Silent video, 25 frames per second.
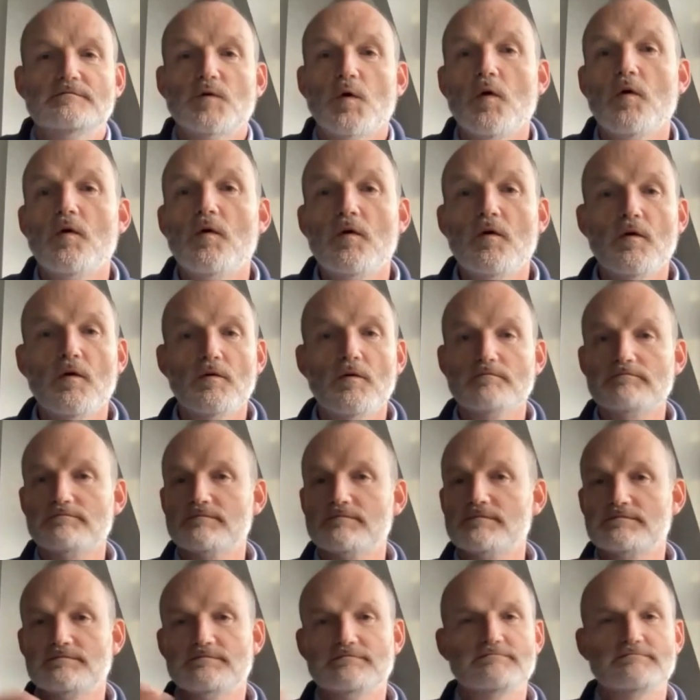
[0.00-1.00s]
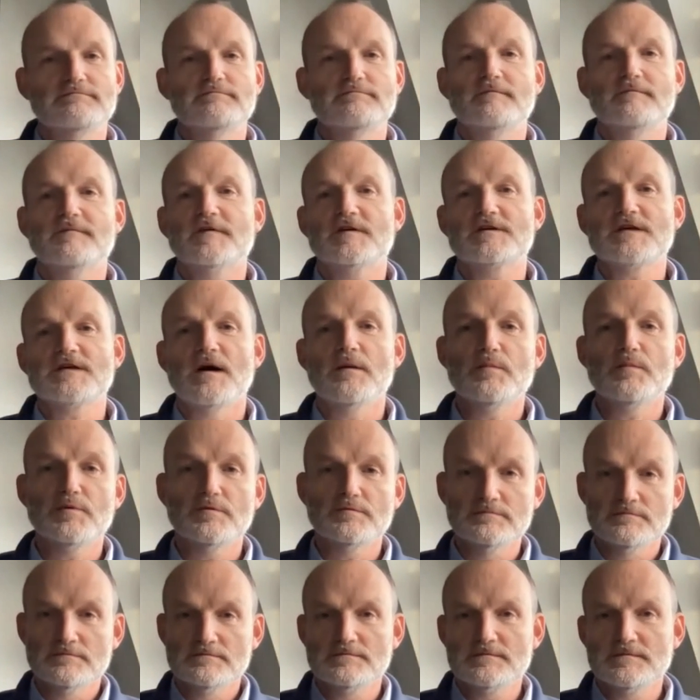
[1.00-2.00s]
or, for
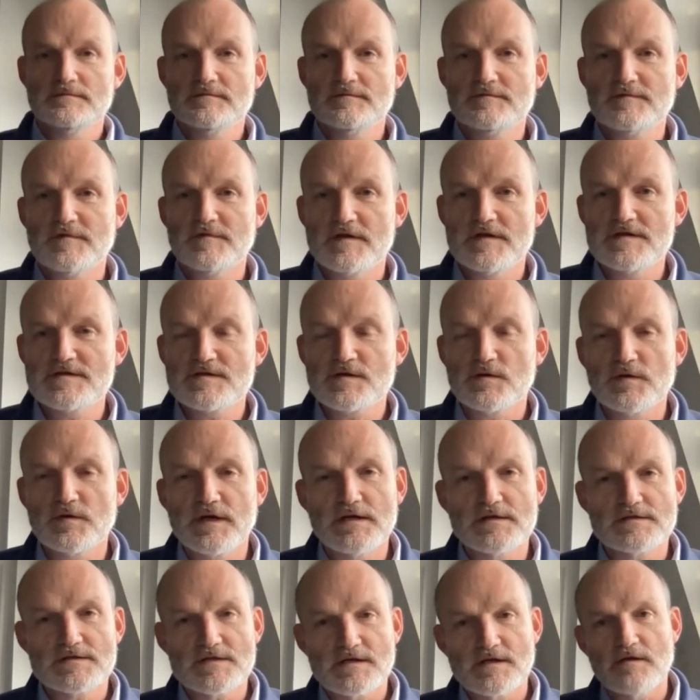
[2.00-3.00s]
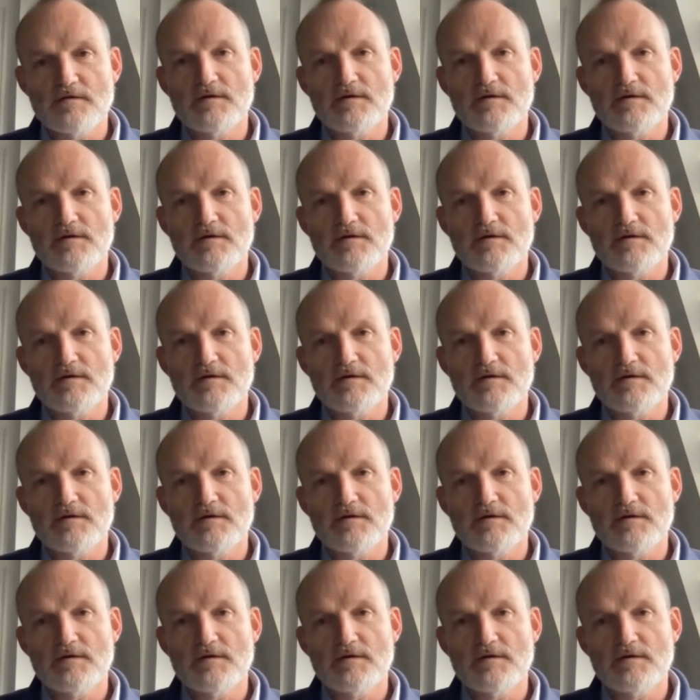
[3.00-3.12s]
example, for this audience, the